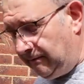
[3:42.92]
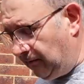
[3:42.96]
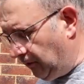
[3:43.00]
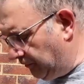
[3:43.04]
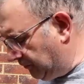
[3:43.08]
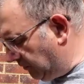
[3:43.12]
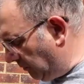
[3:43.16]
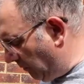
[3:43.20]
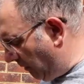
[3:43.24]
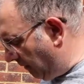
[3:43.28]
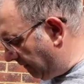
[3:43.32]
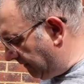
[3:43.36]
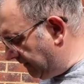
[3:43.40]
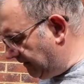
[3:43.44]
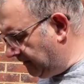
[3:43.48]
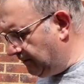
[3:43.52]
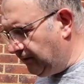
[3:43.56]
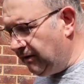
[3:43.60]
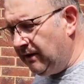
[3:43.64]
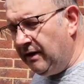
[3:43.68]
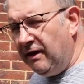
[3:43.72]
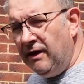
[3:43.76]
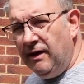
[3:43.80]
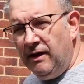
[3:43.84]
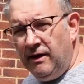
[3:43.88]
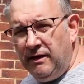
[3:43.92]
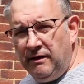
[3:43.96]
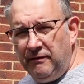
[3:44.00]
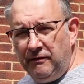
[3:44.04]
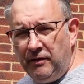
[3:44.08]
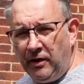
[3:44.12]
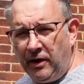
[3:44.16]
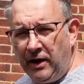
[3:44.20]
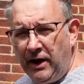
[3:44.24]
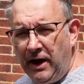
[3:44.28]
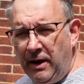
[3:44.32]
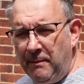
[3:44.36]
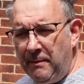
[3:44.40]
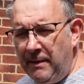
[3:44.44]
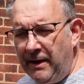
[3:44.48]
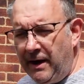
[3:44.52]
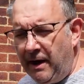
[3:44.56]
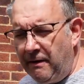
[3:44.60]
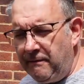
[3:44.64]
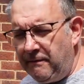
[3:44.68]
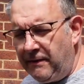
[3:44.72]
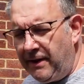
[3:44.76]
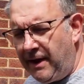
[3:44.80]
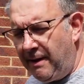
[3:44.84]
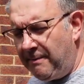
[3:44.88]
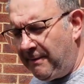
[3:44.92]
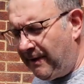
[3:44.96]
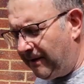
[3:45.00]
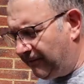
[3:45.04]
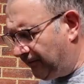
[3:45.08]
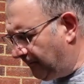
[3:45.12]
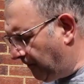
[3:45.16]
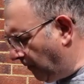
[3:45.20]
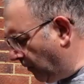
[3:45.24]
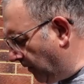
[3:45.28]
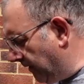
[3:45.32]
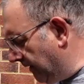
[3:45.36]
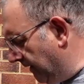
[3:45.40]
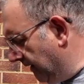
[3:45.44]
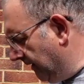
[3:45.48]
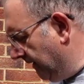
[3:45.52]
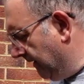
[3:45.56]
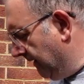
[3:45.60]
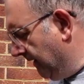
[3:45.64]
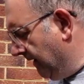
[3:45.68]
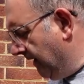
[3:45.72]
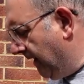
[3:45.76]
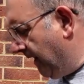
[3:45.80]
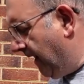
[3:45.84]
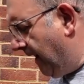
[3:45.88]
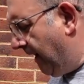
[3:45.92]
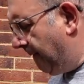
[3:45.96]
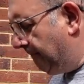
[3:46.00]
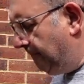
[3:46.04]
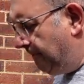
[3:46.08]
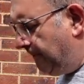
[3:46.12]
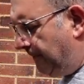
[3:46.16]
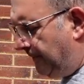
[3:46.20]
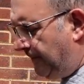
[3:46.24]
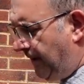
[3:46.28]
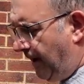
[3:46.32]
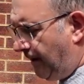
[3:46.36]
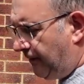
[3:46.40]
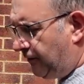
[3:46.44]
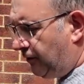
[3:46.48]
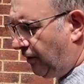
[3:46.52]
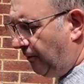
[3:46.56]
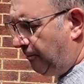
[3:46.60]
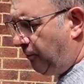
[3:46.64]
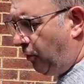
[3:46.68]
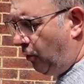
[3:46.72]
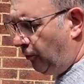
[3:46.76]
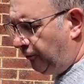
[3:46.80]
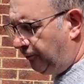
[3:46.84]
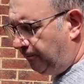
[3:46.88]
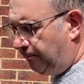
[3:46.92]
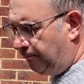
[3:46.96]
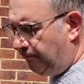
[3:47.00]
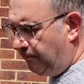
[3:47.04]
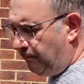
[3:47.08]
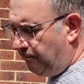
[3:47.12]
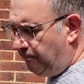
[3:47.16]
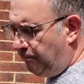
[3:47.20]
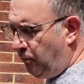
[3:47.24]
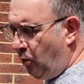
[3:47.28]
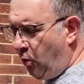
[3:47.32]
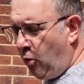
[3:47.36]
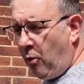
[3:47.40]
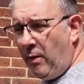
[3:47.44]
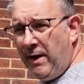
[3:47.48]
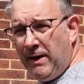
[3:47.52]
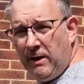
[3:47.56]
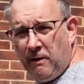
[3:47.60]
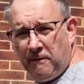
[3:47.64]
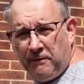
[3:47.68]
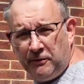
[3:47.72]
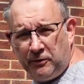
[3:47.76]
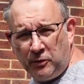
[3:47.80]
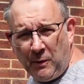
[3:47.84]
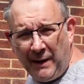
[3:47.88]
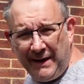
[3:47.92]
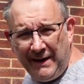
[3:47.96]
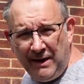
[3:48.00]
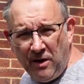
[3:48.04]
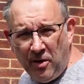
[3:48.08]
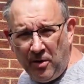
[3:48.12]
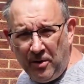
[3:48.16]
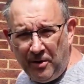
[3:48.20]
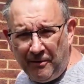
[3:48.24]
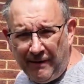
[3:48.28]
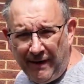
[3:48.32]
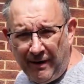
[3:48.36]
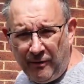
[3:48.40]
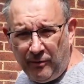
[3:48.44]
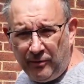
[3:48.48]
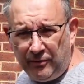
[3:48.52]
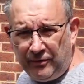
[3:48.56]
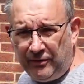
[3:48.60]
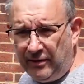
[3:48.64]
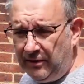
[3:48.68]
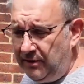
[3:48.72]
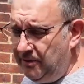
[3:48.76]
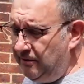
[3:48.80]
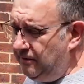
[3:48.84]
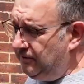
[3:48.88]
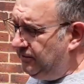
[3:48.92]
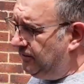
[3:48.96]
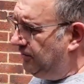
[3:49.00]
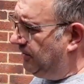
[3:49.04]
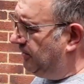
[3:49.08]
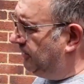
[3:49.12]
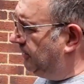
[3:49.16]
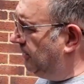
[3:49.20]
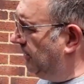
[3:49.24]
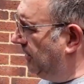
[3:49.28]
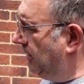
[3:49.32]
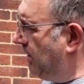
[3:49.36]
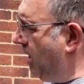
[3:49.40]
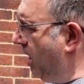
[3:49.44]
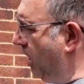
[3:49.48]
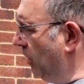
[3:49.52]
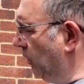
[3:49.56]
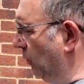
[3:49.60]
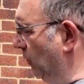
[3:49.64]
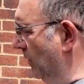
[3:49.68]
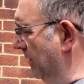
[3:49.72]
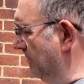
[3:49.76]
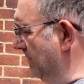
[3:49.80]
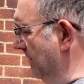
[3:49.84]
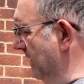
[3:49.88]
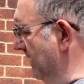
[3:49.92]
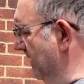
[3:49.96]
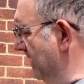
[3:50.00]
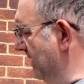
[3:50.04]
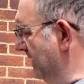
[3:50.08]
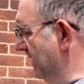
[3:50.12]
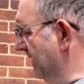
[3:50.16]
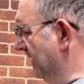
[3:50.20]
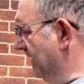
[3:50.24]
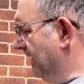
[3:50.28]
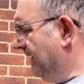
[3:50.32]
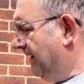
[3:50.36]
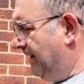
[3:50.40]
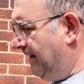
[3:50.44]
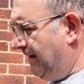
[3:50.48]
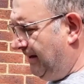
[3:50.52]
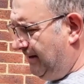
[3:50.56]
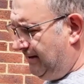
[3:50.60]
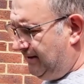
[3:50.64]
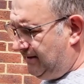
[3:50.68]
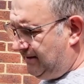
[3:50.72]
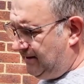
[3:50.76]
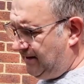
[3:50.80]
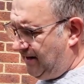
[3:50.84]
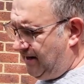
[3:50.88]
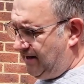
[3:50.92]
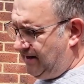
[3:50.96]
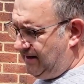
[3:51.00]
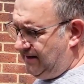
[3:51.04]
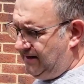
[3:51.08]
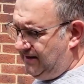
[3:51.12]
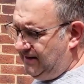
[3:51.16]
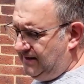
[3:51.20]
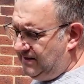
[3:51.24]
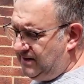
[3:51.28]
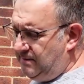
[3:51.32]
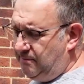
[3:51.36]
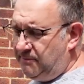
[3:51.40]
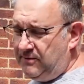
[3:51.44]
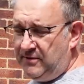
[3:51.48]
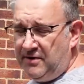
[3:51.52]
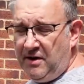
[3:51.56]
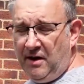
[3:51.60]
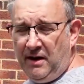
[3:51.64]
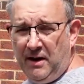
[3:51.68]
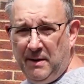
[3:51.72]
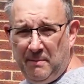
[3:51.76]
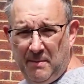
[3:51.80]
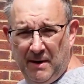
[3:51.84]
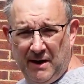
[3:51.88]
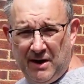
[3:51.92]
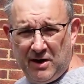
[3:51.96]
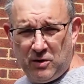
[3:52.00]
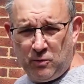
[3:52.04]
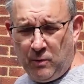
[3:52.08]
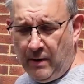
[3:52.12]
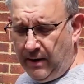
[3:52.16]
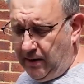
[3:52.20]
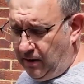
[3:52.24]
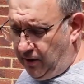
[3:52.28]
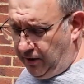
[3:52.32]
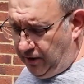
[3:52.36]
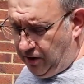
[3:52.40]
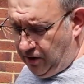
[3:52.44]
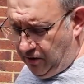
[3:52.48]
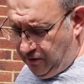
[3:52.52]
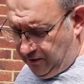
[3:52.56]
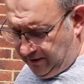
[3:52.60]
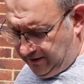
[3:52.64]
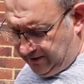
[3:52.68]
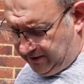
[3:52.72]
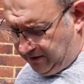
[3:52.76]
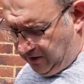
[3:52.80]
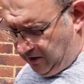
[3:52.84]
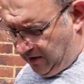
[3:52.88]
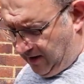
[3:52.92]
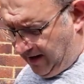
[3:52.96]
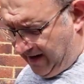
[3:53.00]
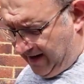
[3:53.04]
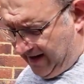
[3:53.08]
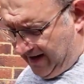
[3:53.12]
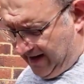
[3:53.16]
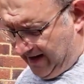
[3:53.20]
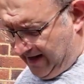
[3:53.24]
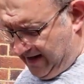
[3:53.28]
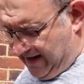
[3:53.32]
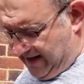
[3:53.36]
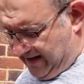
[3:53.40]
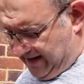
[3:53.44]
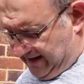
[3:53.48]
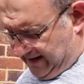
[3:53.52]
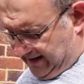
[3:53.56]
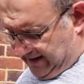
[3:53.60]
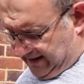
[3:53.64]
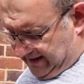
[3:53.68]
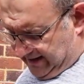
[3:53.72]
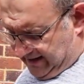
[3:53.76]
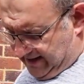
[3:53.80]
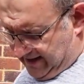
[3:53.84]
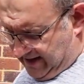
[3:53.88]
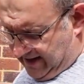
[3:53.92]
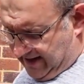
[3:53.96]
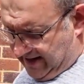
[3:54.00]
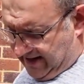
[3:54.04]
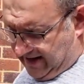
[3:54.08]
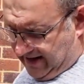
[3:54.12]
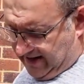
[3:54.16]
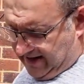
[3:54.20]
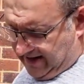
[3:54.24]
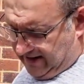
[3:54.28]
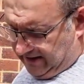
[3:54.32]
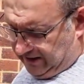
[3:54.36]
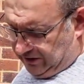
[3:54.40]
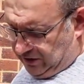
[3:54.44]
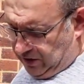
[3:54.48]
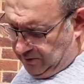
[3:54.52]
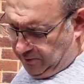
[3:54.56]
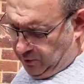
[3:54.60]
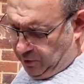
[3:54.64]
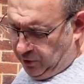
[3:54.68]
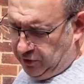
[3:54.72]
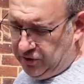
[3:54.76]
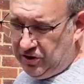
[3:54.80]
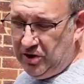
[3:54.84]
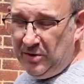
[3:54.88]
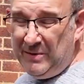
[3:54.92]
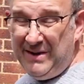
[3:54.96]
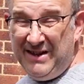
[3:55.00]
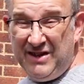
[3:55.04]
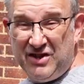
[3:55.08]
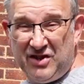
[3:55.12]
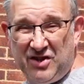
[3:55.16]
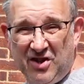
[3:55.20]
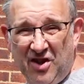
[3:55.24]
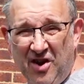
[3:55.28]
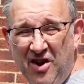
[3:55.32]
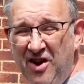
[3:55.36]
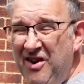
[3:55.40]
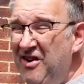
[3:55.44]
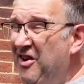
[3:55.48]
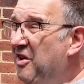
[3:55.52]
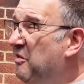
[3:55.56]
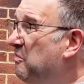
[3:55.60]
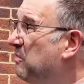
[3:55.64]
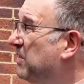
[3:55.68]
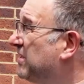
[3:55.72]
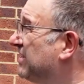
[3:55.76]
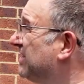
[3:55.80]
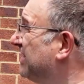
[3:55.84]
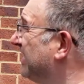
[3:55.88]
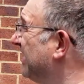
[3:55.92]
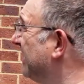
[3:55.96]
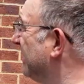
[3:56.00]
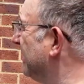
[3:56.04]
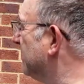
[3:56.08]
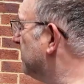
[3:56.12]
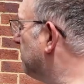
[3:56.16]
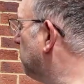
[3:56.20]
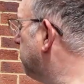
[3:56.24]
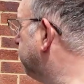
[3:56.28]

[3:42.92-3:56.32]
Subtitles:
not to worry. If you can hear me over them, that's fine. Yeah, so I bought the wheel off the 29er out to the garden with me. It's certainly the biggest wheel I got. It's got a 2.2 inch tyre on, which is